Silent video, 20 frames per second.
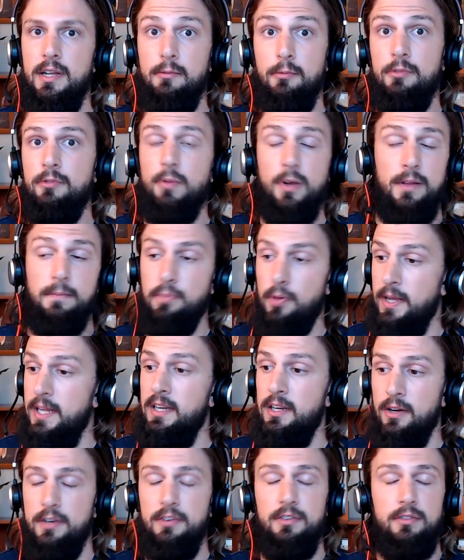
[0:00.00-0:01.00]
and was really
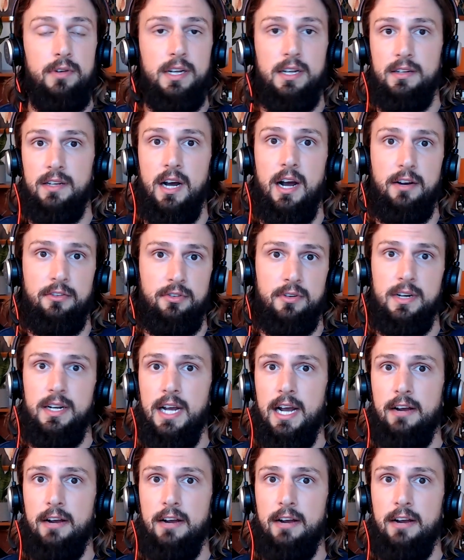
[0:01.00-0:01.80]
planning on doing a doctorate.